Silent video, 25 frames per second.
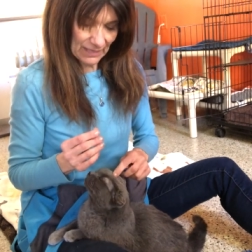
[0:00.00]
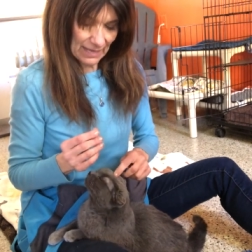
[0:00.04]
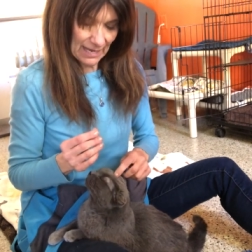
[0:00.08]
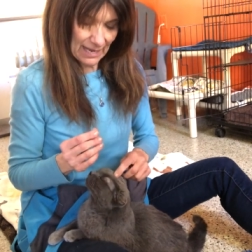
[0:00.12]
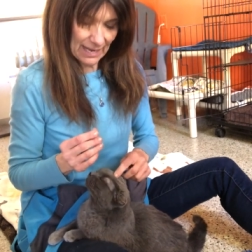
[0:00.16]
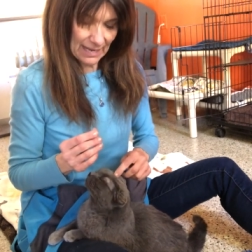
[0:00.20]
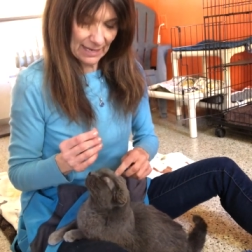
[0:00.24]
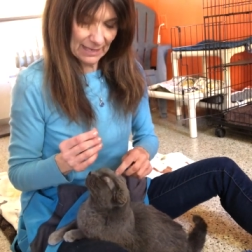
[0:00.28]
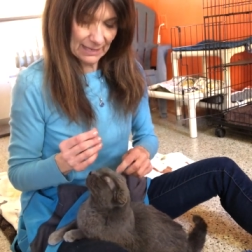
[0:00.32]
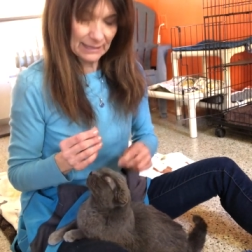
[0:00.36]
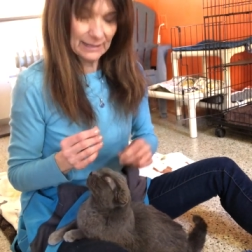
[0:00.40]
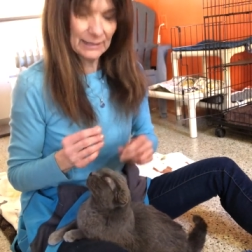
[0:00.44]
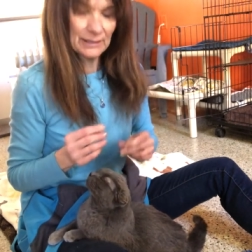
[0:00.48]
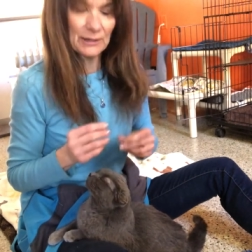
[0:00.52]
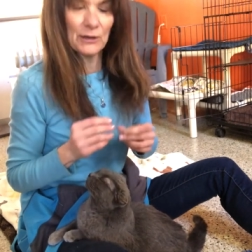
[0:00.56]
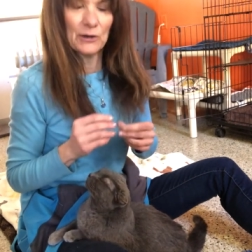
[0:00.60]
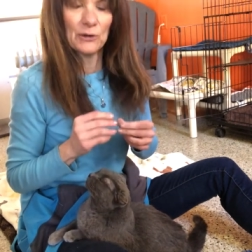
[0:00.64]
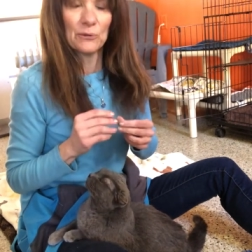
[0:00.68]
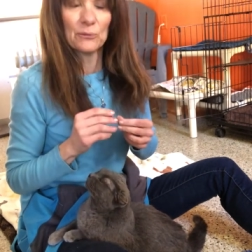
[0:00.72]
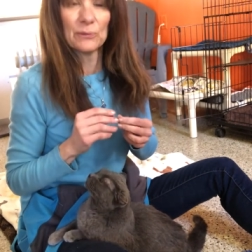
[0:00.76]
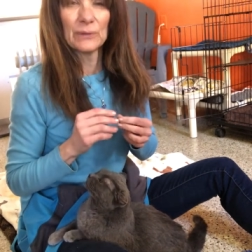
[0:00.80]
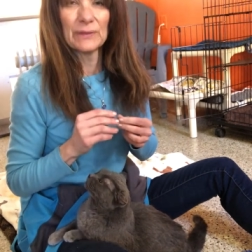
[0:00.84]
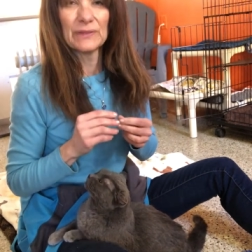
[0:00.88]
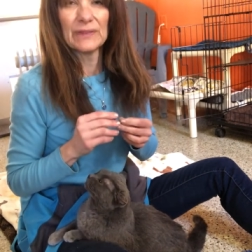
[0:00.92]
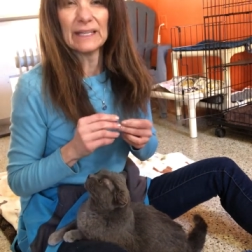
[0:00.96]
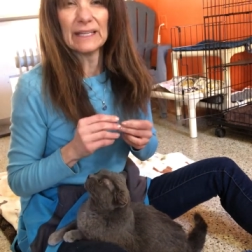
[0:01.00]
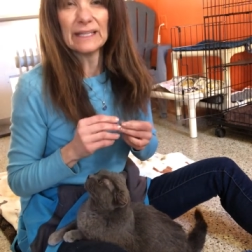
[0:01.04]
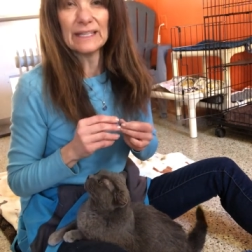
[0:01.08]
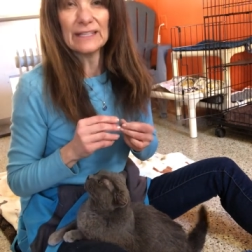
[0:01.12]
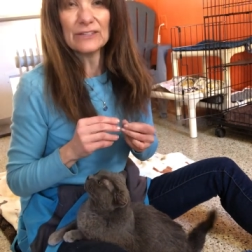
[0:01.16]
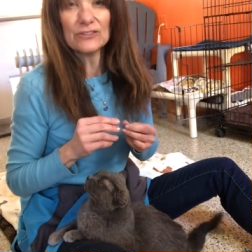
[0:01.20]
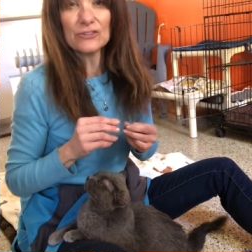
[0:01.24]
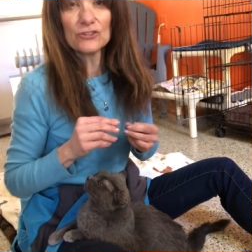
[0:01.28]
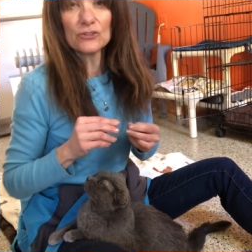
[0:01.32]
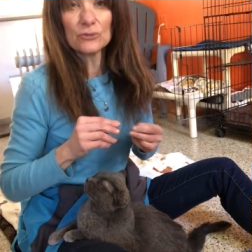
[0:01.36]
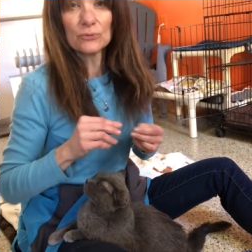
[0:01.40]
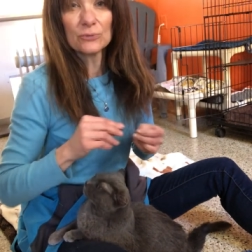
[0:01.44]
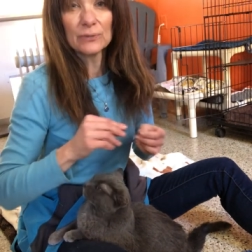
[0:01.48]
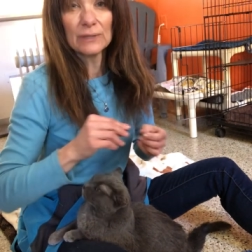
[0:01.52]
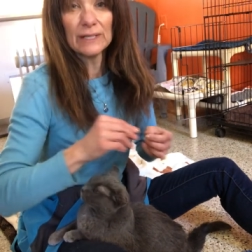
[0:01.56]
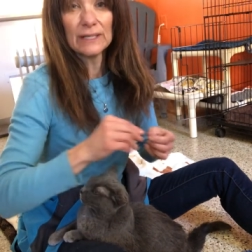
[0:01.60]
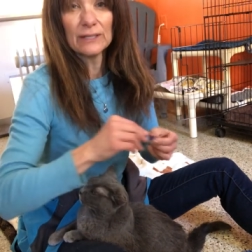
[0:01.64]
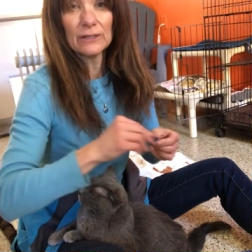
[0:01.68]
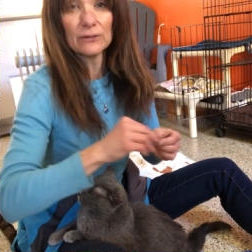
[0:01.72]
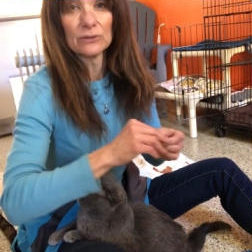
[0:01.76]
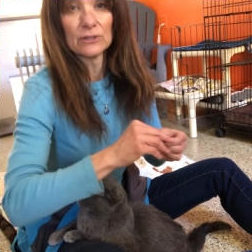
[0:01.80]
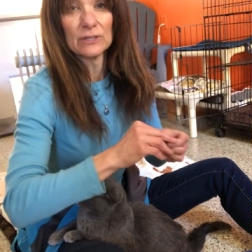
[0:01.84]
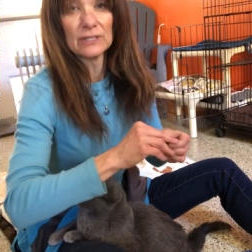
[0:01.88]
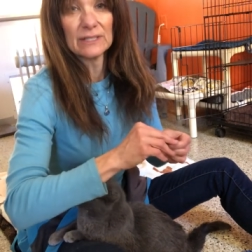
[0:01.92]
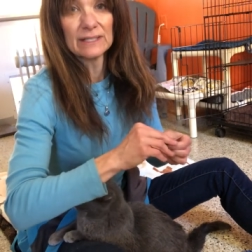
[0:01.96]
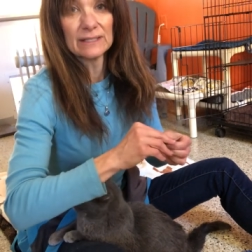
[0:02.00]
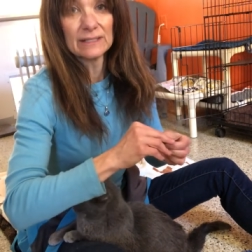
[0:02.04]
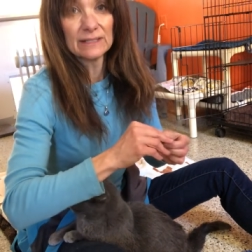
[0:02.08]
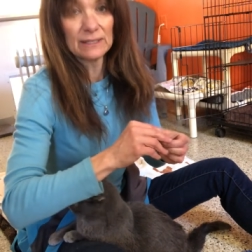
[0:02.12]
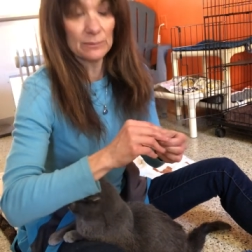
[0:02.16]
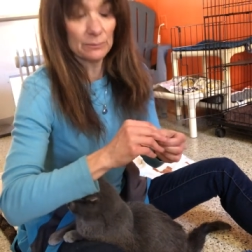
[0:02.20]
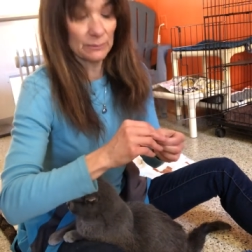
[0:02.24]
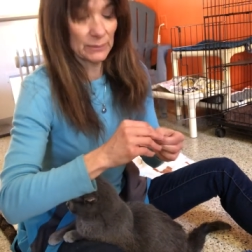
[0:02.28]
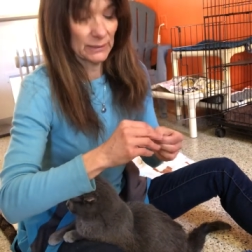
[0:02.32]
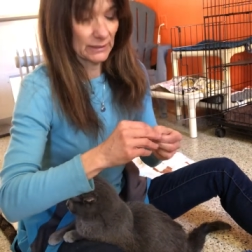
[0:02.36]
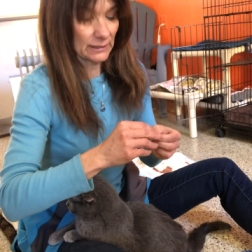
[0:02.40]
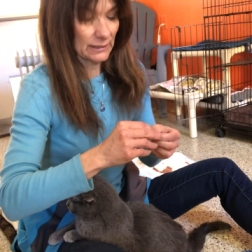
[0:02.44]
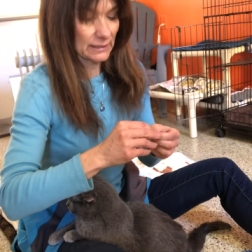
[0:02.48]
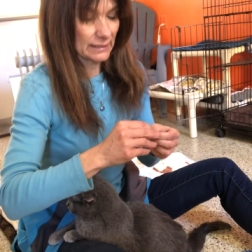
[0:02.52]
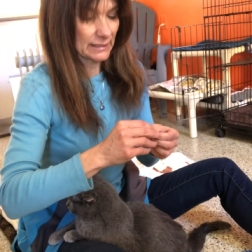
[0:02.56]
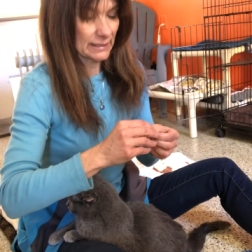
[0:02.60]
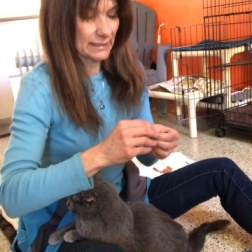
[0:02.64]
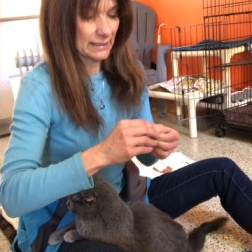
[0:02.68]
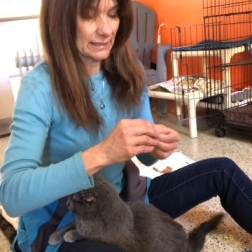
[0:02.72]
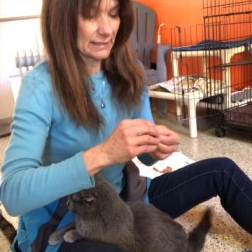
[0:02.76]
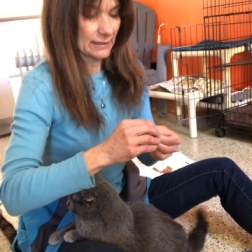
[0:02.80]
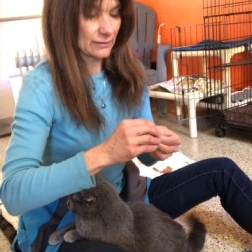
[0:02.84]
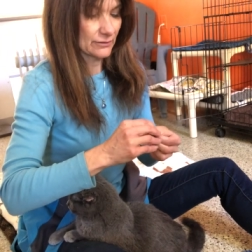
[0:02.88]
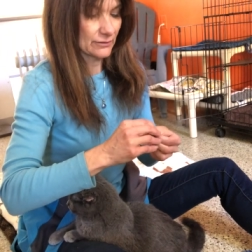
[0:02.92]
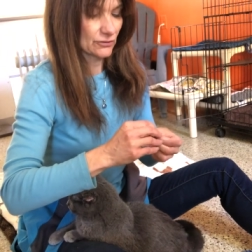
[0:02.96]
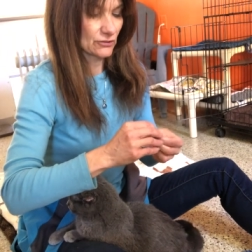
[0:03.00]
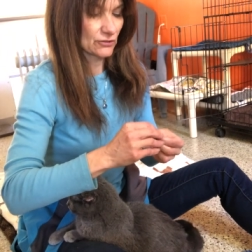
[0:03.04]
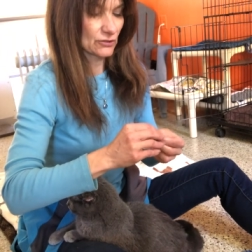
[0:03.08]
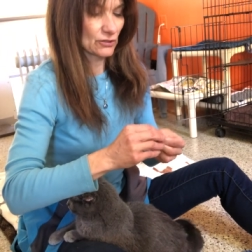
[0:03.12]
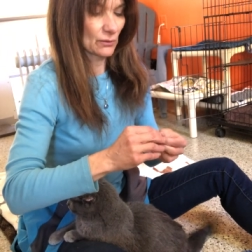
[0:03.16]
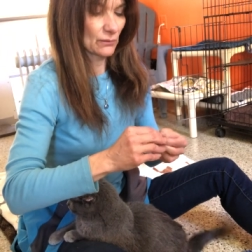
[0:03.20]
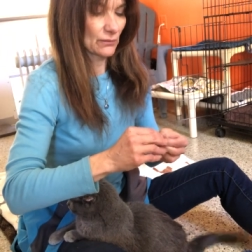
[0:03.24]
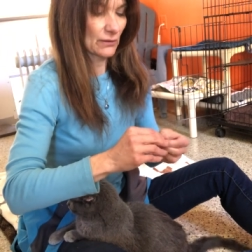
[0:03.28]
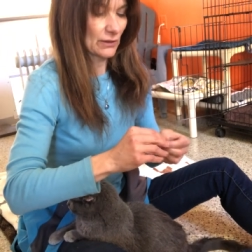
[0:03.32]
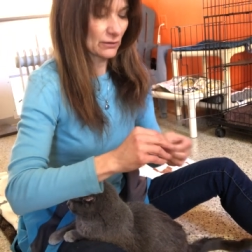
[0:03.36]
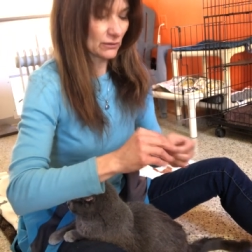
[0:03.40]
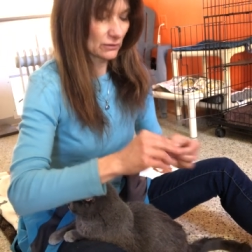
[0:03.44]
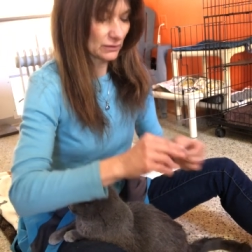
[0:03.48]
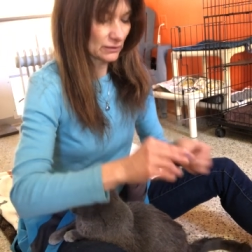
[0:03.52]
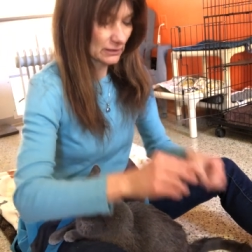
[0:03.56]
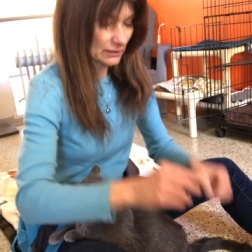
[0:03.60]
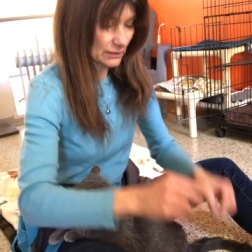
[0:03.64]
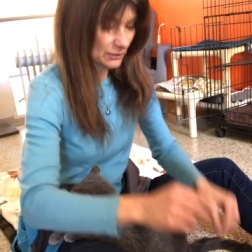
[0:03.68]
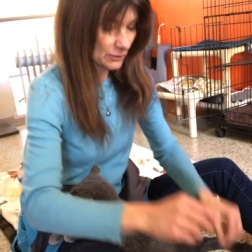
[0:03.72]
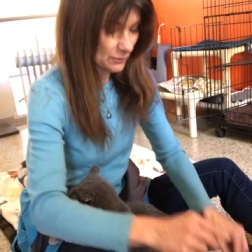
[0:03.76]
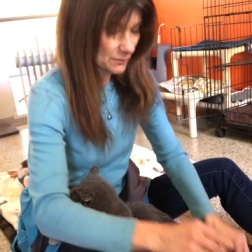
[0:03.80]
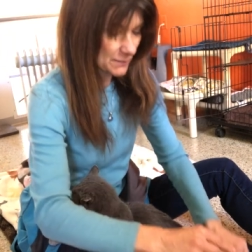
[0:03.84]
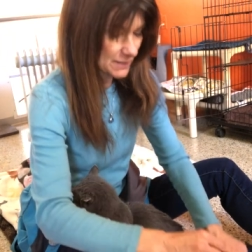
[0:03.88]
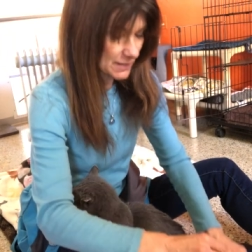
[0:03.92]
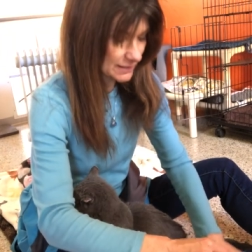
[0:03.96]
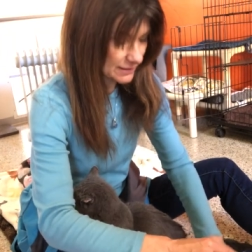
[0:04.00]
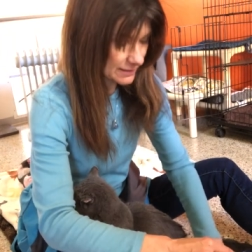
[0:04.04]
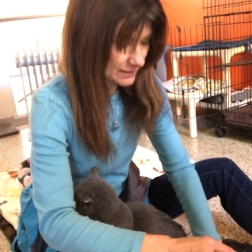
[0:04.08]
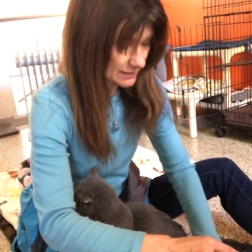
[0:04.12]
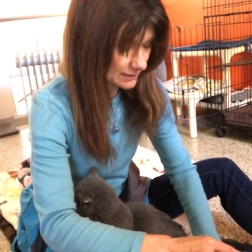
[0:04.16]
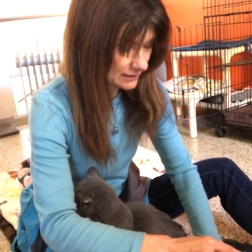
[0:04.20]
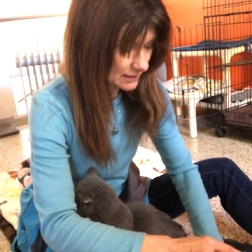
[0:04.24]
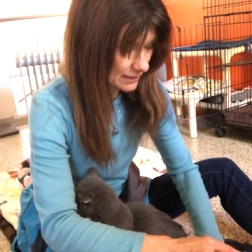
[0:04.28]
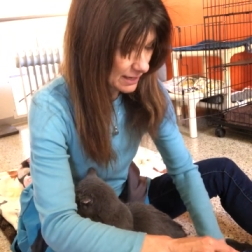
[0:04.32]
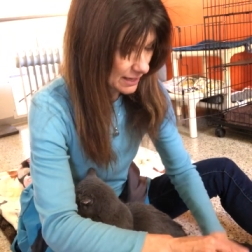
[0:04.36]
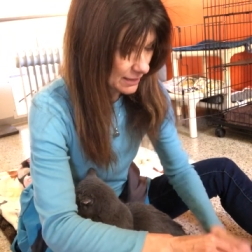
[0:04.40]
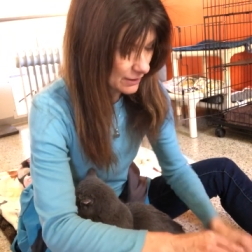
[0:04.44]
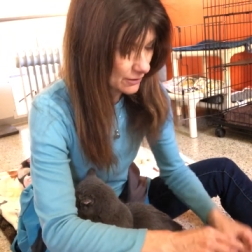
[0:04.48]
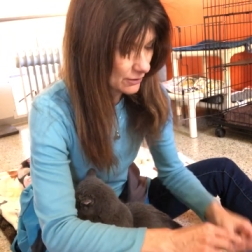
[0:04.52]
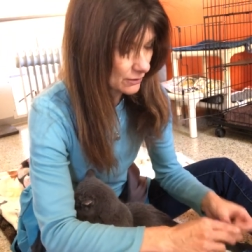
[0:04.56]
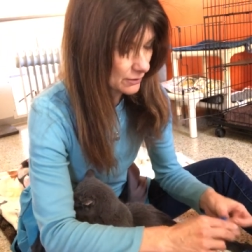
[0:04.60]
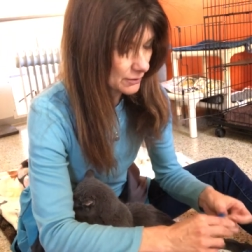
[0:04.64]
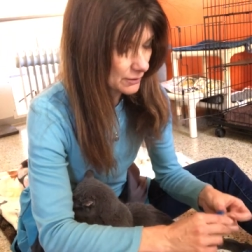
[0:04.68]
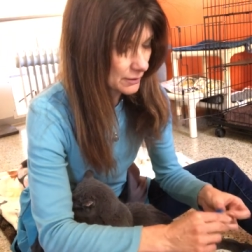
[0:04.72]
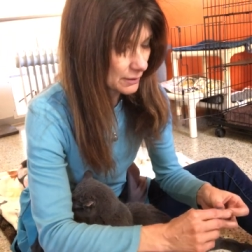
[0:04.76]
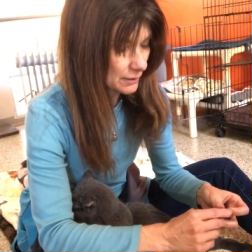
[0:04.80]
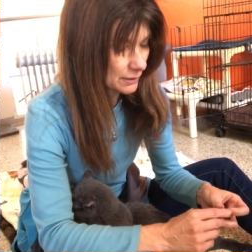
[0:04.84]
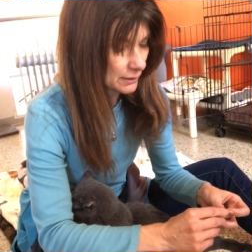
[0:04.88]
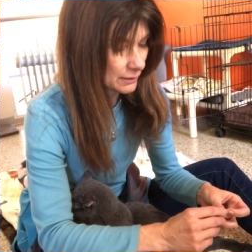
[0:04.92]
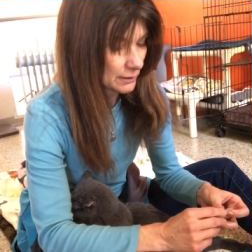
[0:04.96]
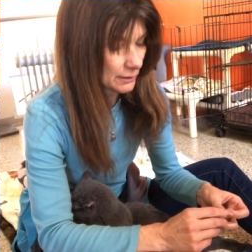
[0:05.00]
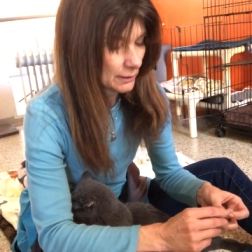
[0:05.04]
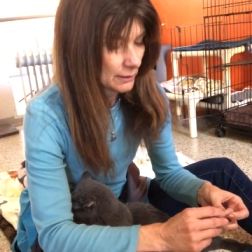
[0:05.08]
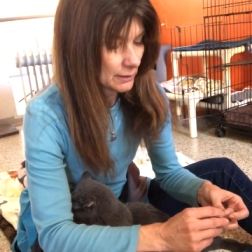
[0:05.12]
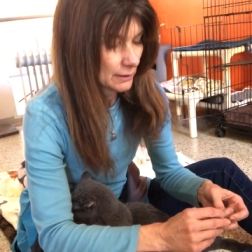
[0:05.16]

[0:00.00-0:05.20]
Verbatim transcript: hi, with an injury or a disability. So they're a little bit scared.